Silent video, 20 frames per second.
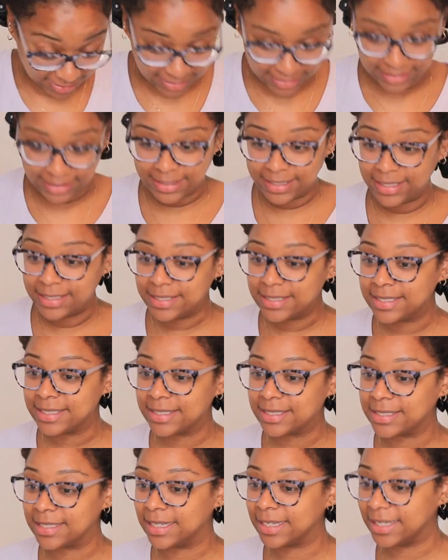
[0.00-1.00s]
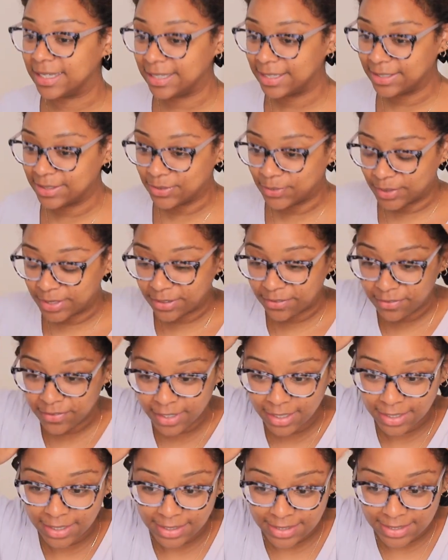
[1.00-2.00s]
this is what the
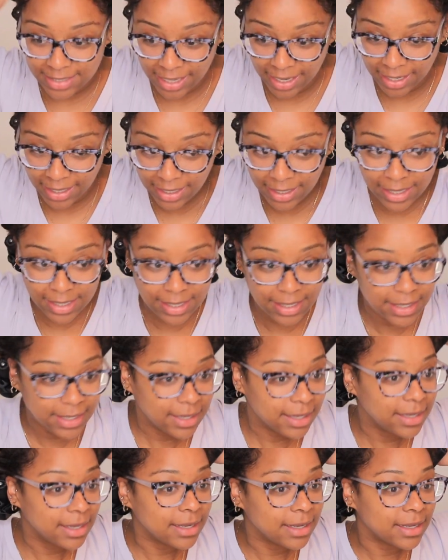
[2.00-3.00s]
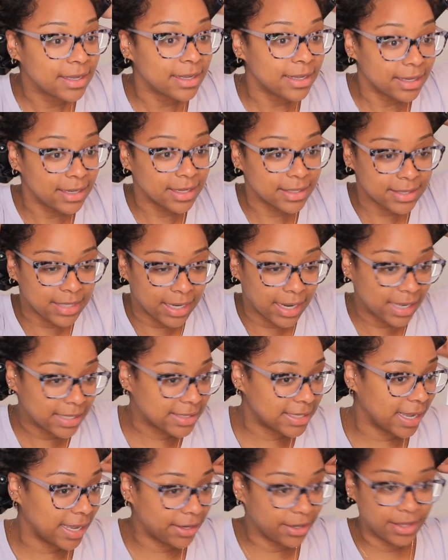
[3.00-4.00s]
front looks like. It looks a lot
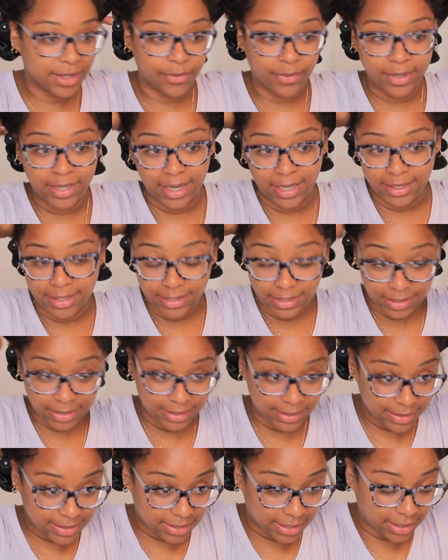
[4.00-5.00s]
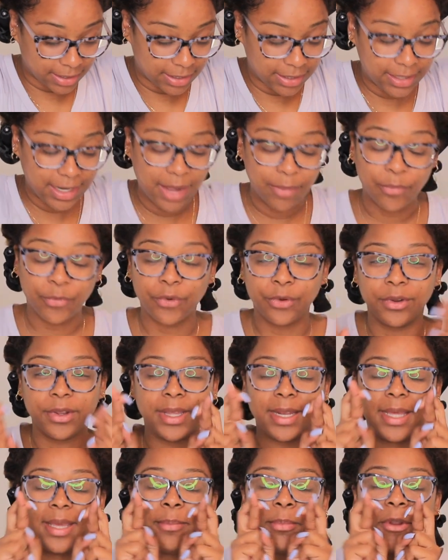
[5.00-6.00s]
tighter than when I initially started. I'm
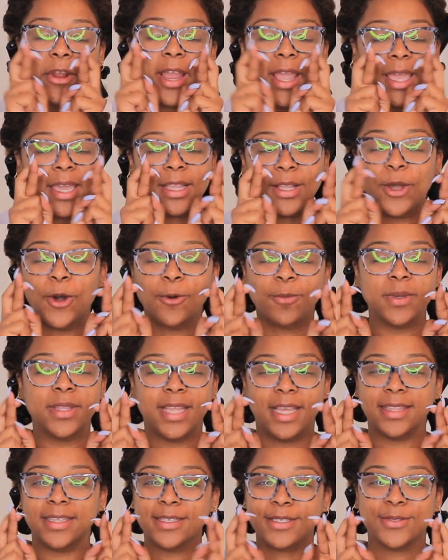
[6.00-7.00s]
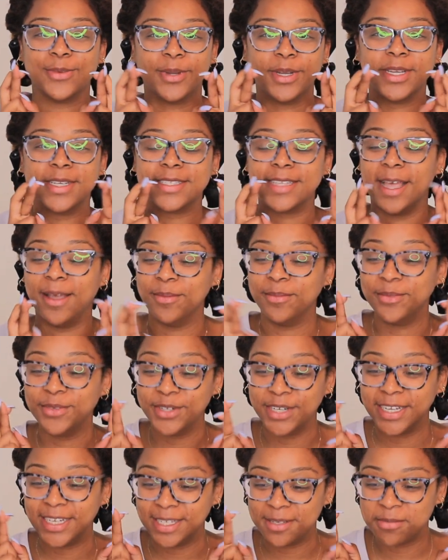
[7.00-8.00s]
really praying and hoping that this works. I'm
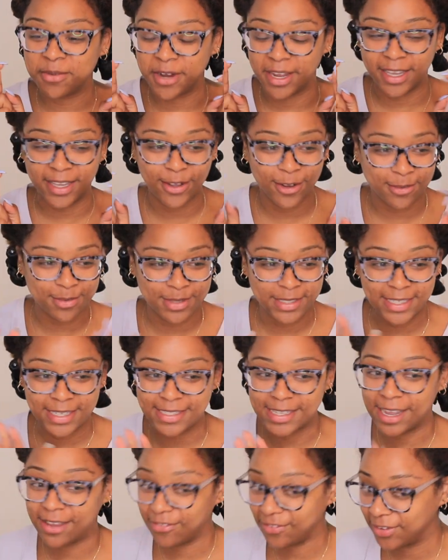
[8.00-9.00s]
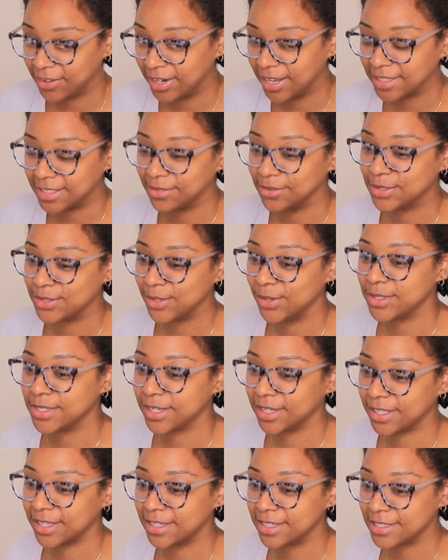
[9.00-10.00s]
really praying and hoping, because I feel like the results are
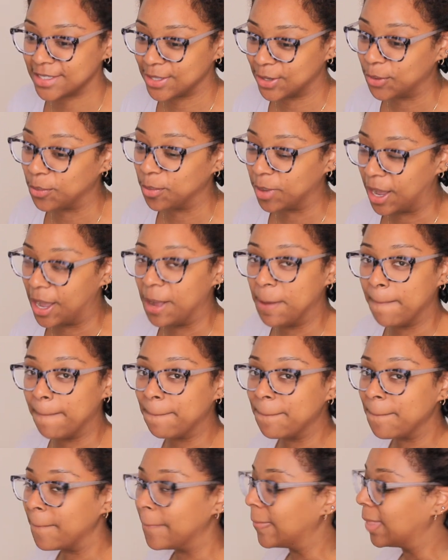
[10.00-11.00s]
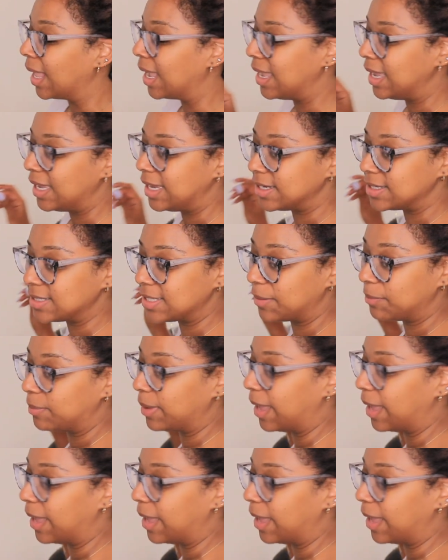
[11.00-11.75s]
going to look so bomb. Here's the